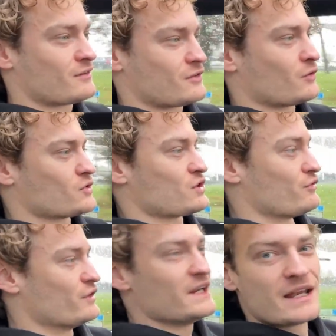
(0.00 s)
There was a
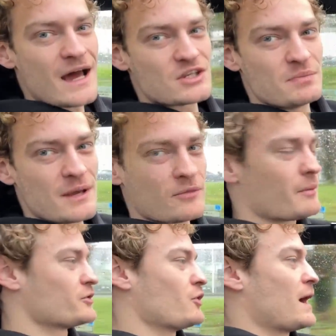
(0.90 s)
really nice
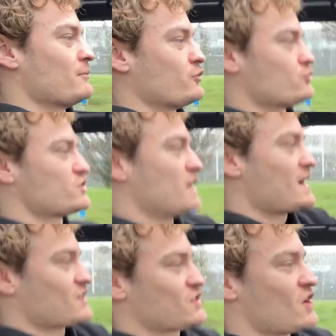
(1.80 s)
BMW M2
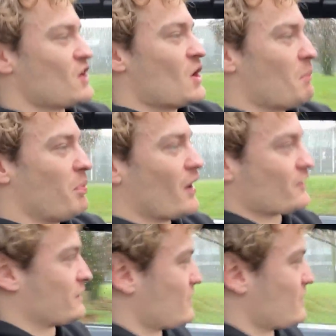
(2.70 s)
CS part